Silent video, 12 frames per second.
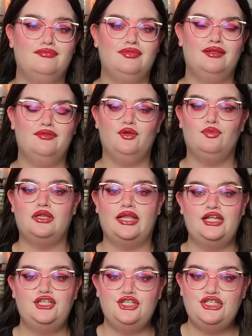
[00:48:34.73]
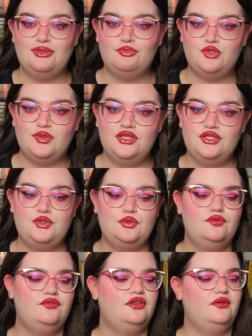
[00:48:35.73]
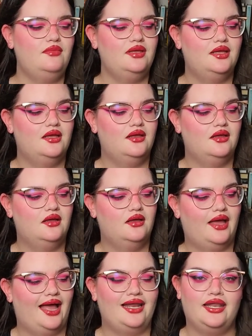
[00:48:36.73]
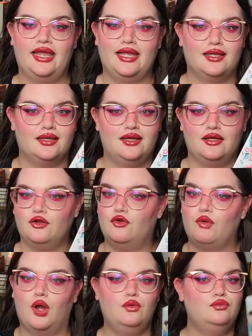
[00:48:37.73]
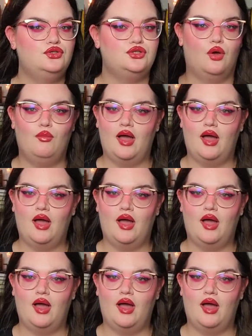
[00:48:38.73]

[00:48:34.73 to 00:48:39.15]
the relationship between the two of them had like grown so